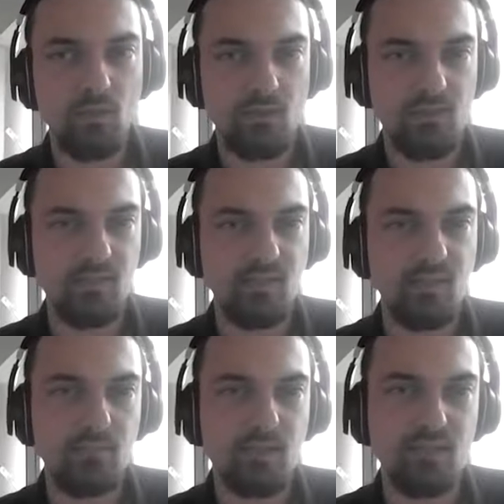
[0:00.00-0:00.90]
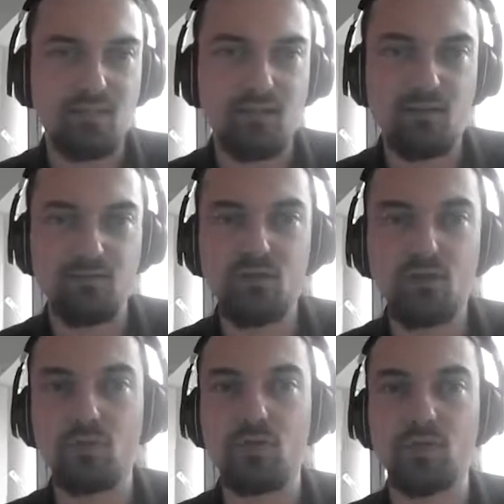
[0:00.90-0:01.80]
In the second part, I've
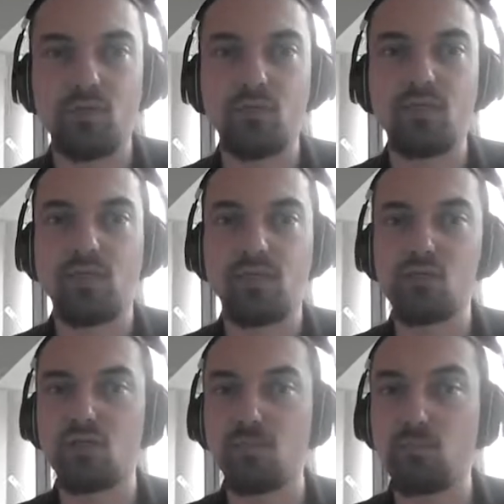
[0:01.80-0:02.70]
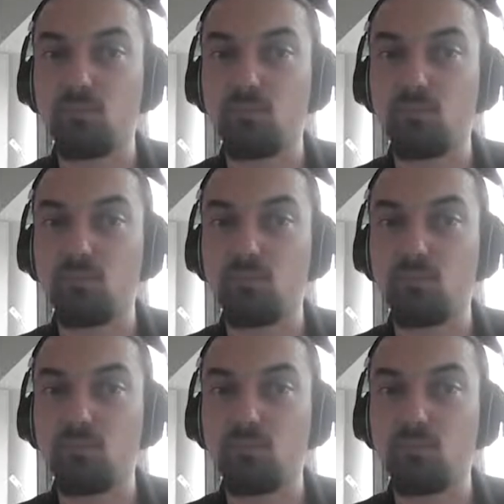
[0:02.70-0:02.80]
shown you that we can actually